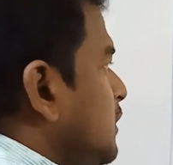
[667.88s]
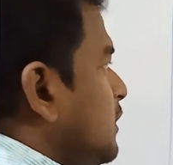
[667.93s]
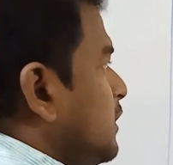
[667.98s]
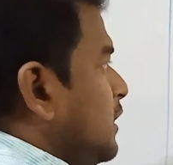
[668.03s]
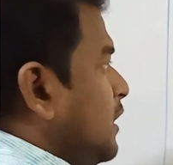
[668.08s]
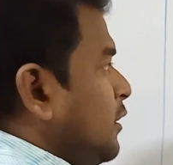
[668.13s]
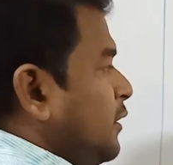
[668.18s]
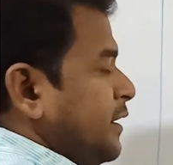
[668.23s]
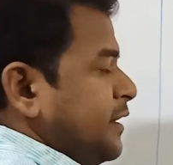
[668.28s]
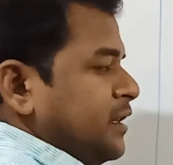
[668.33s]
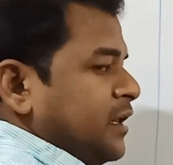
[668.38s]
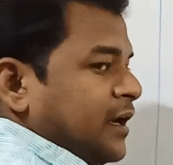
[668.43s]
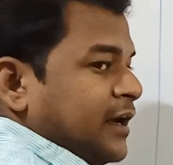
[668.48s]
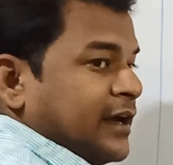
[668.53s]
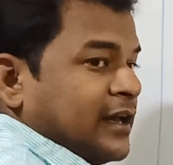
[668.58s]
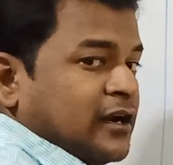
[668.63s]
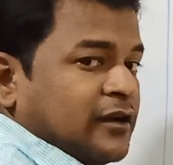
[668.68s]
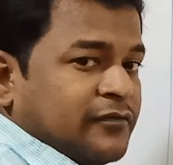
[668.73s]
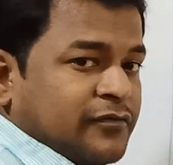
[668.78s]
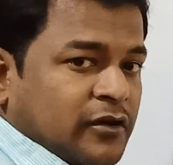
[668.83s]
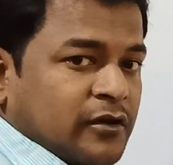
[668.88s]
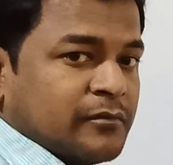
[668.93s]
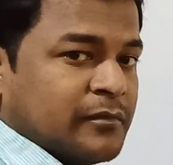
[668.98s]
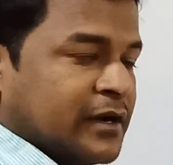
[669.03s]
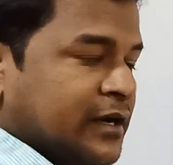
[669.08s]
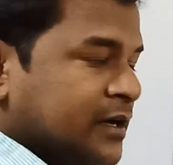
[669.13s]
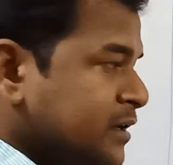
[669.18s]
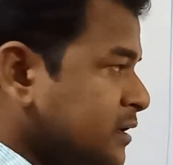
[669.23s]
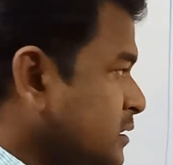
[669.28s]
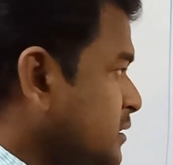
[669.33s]
Now in the error
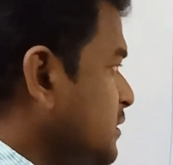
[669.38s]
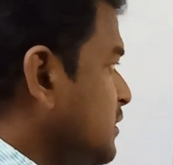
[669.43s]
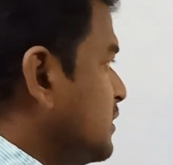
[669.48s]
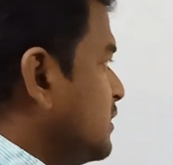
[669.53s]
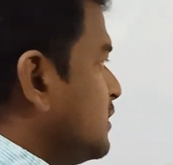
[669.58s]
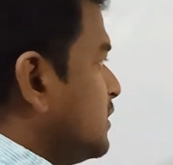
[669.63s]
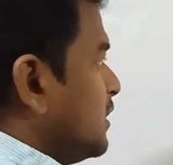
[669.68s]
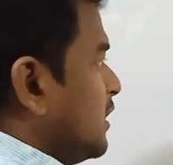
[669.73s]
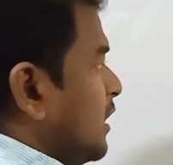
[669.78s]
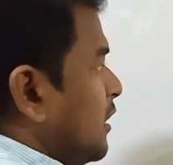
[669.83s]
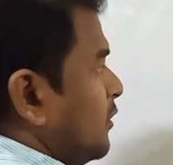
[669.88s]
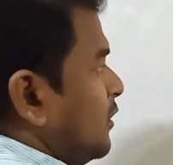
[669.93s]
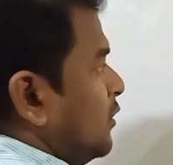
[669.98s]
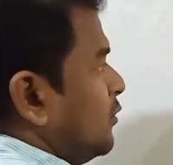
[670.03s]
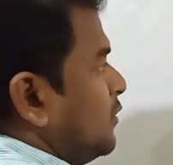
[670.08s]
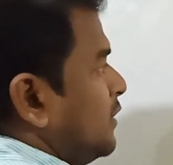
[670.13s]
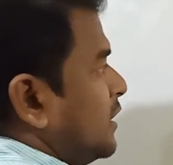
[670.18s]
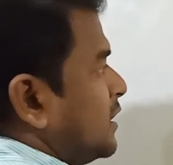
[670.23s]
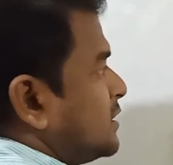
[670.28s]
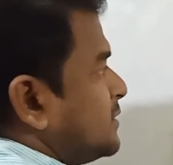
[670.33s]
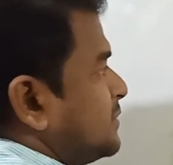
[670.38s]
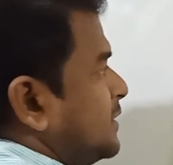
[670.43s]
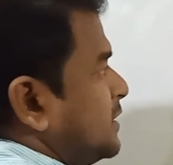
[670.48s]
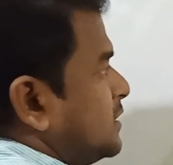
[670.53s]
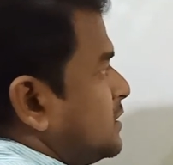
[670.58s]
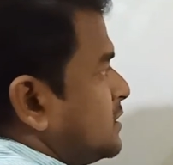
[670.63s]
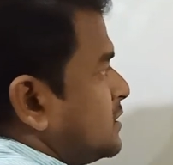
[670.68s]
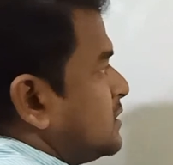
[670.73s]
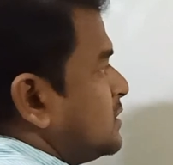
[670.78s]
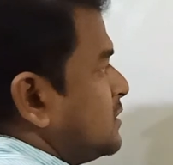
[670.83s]
format, how can we
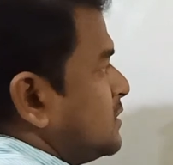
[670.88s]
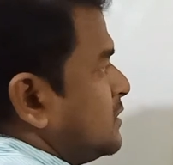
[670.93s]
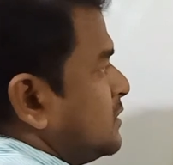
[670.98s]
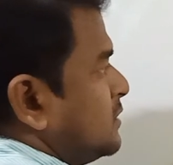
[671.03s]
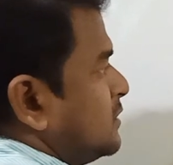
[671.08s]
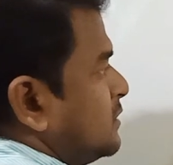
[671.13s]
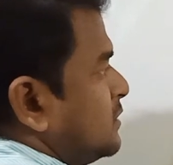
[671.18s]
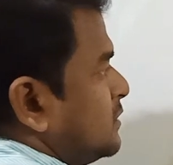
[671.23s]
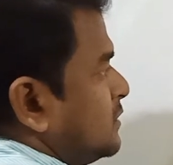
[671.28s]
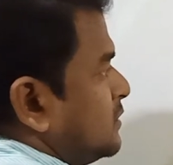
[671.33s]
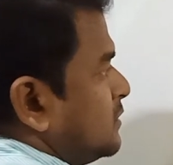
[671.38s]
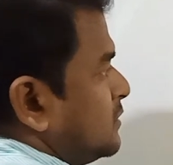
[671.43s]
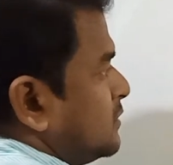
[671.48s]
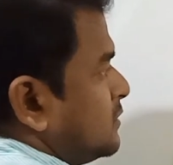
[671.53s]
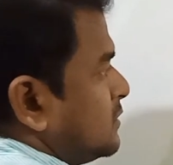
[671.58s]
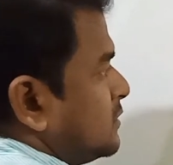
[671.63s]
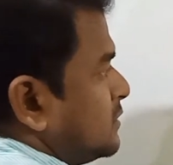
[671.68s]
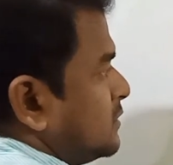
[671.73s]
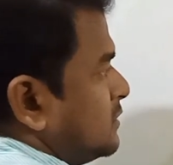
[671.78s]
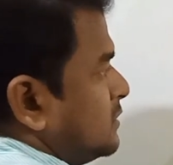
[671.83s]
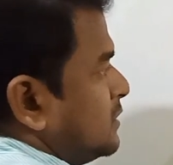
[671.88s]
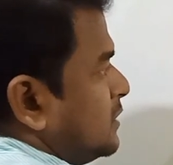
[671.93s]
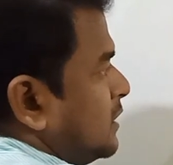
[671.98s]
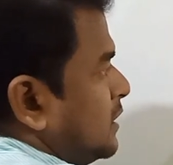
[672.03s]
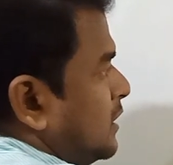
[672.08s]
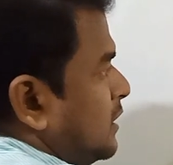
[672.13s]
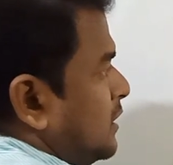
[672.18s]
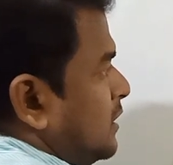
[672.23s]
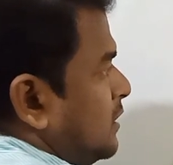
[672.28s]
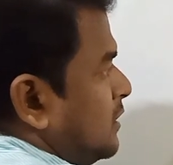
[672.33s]
express z
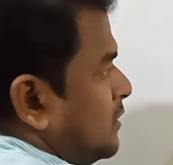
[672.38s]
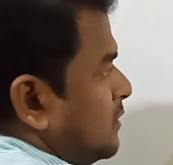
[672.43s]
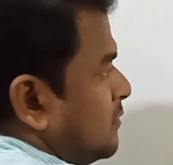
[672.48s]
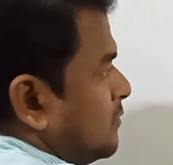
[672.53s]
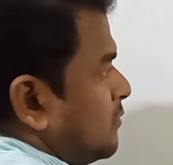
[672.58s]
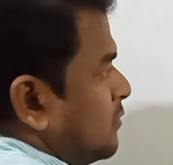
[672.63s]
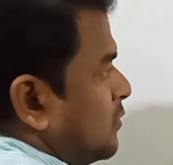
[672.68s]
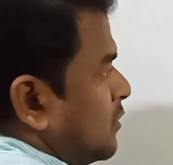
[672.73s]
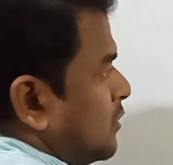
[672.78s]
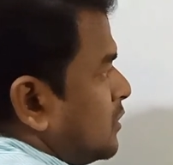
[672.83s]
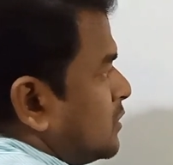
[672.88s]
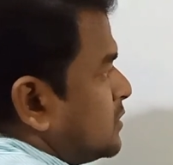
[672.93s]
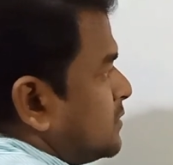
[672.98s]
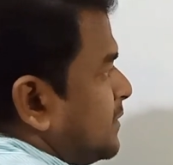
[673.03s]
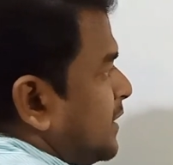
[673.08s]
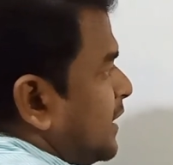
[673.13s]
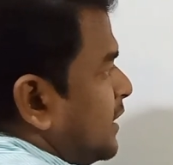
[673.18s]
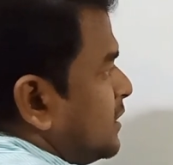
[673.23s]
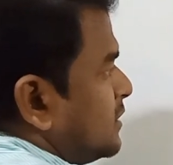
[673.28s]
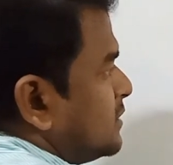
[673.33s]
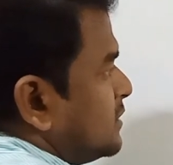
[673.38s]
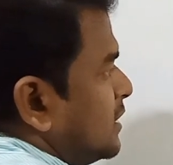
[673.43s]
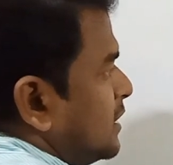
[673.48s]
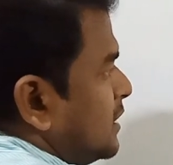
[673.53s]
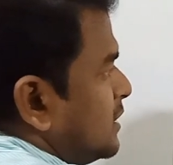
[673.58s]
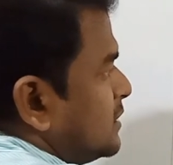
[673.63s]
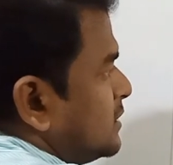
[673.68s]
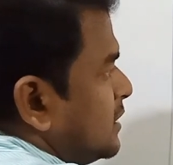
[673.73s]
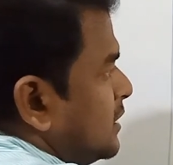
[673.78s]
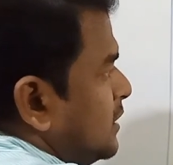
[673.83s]
plus minus del
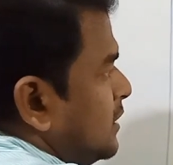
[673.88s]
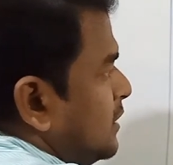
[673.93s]
z?